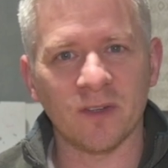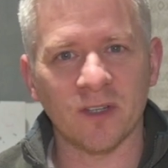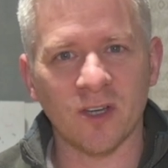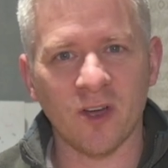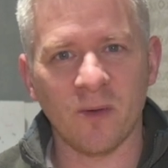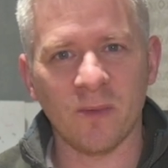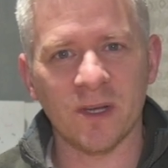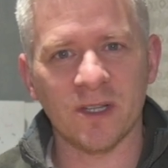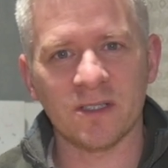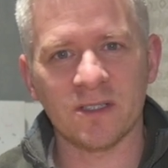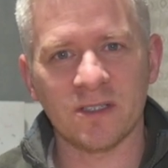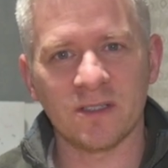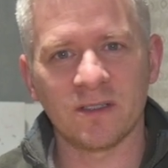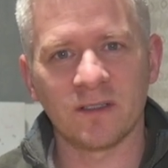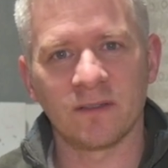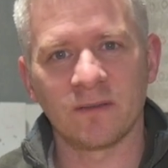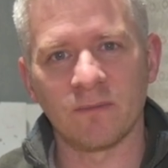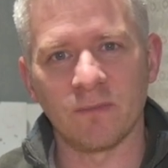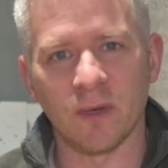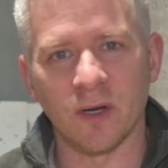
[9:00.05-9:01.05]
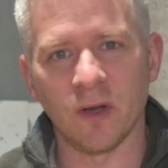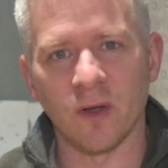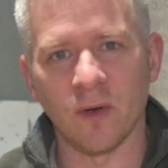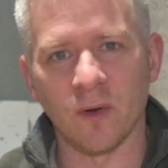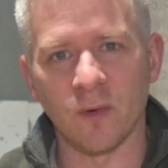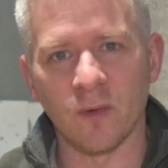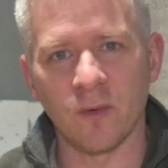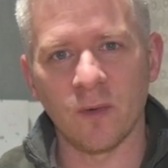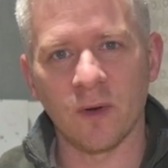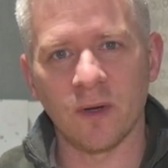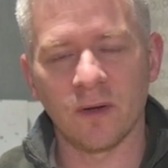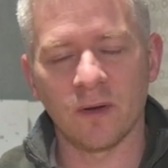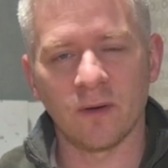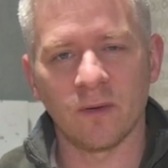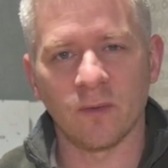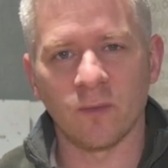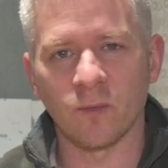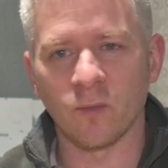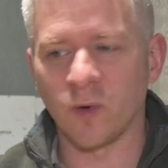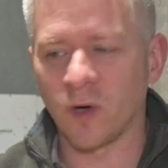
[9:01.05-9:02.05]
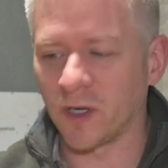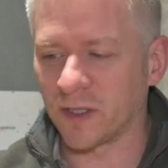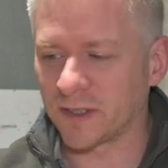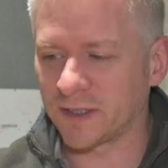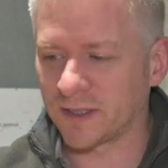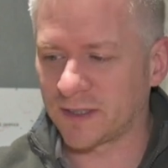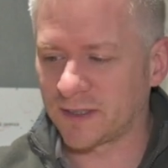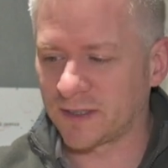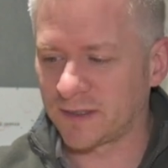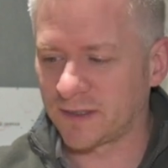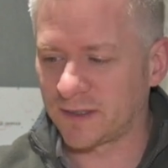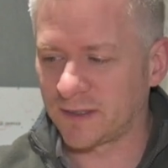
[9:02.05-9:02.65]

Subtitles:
in the comments below what